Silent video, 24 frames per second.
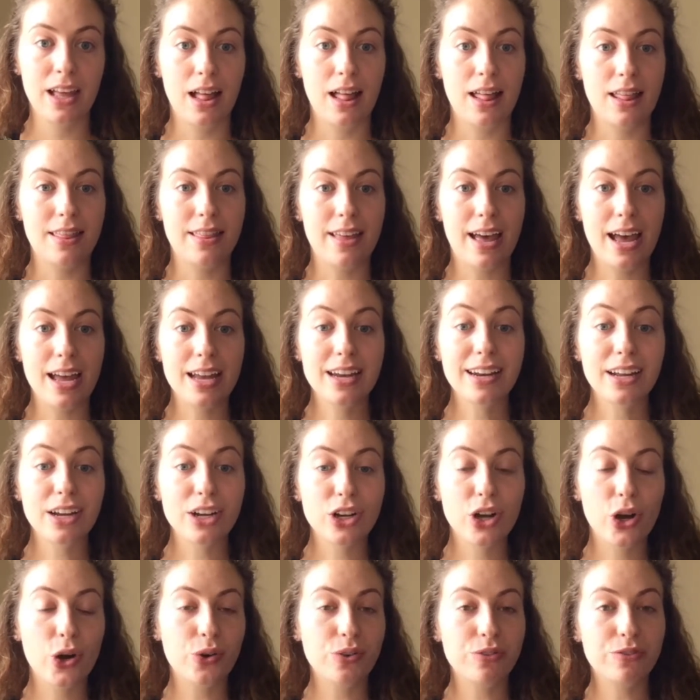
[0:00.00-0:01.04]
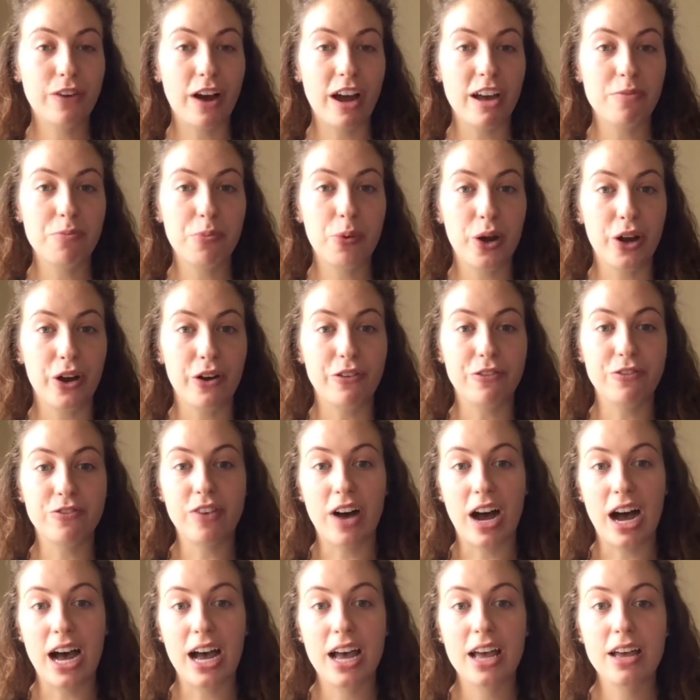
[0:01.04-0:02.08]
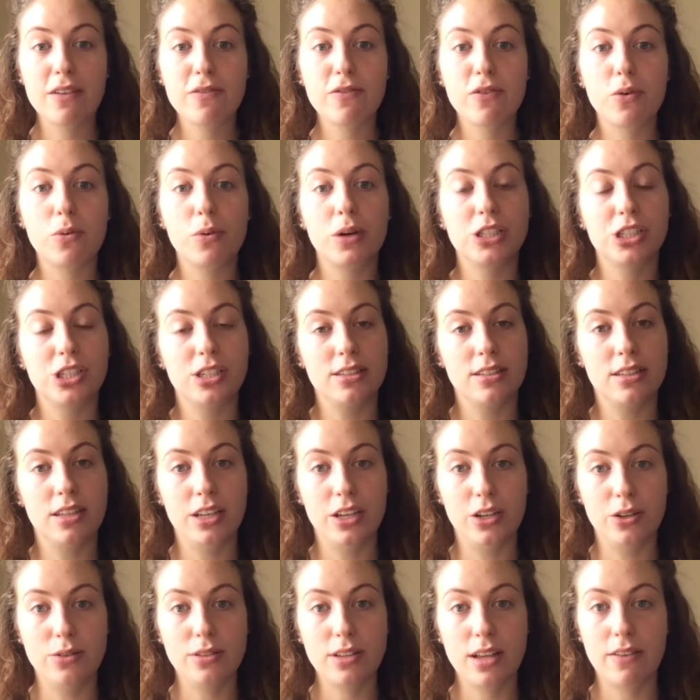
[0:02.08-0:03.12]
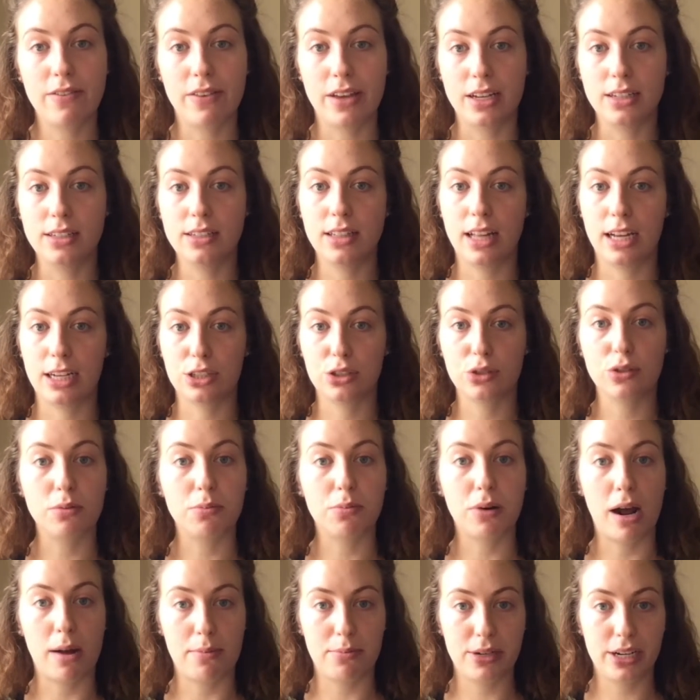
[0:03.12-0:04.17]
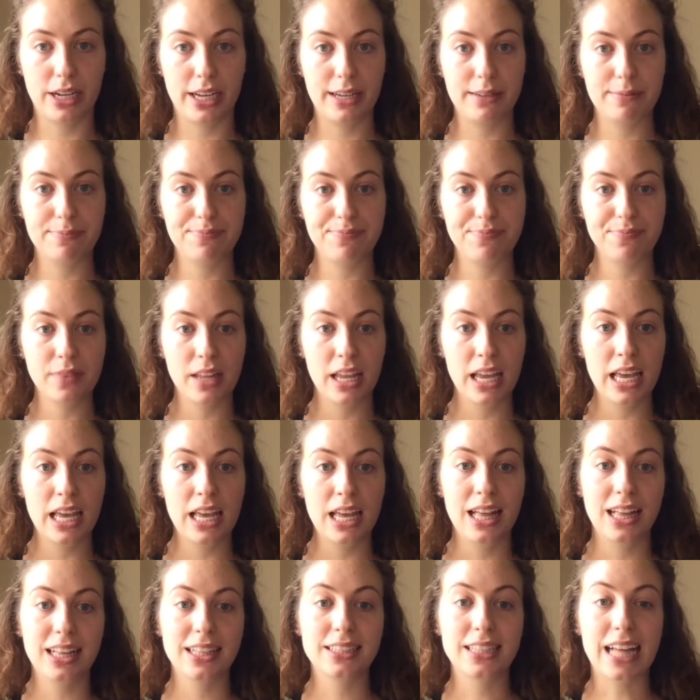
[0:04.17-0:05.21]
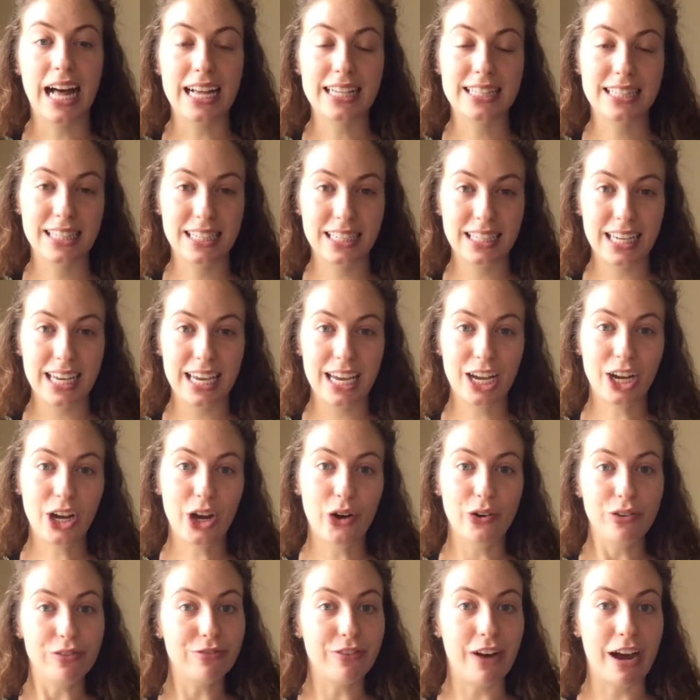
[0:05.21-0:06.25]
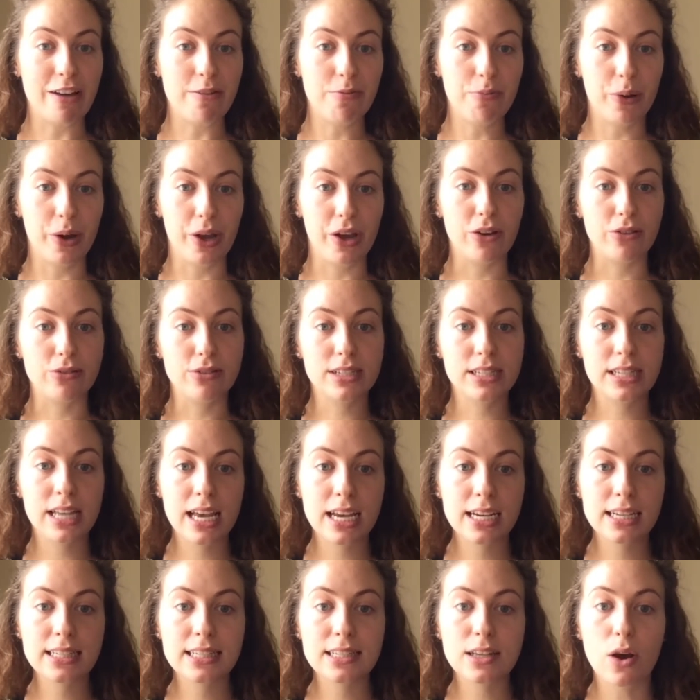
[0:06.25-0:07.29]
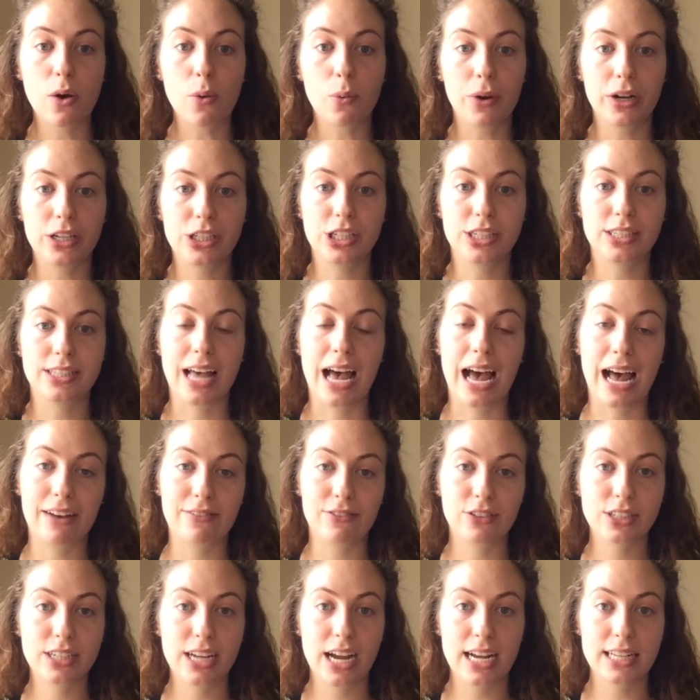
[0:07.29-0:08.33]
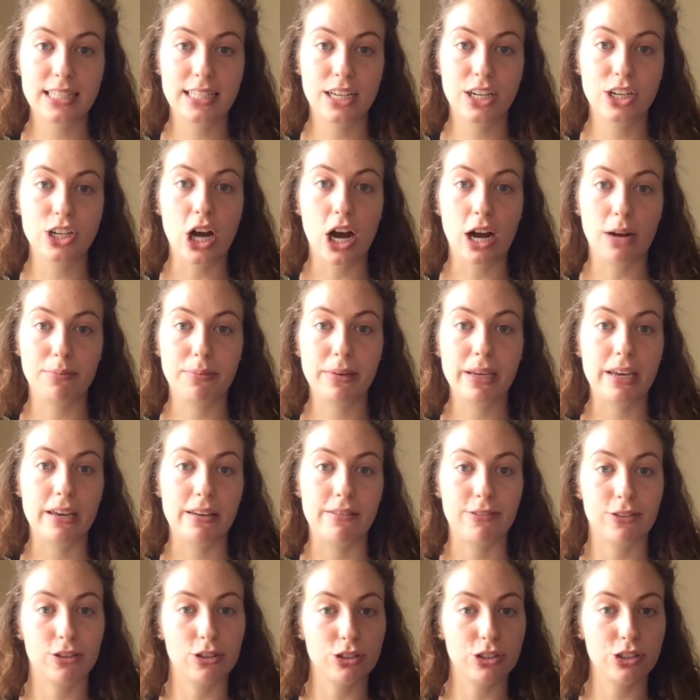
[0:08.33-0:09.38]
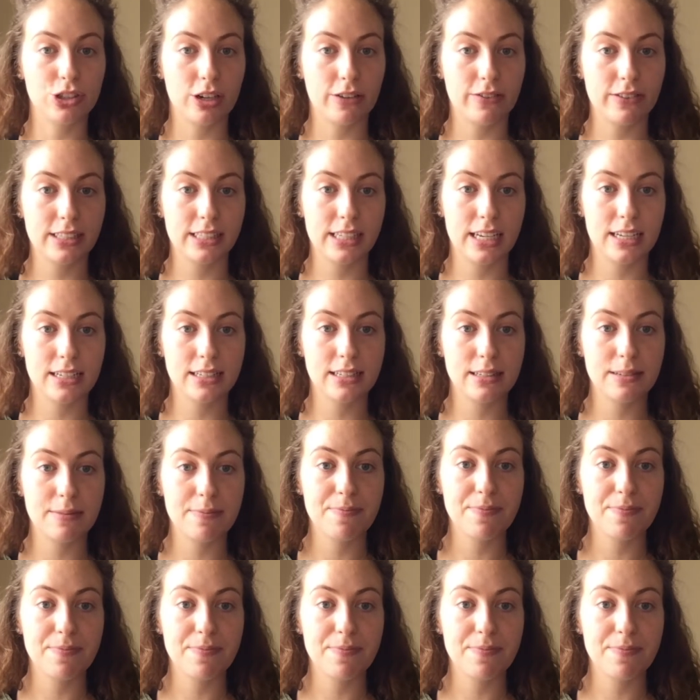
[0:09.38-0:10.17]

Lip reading: Then code 5.05, which is the use of intellectual property. Lastly, code 5.06, which is advertising non-behavioral services.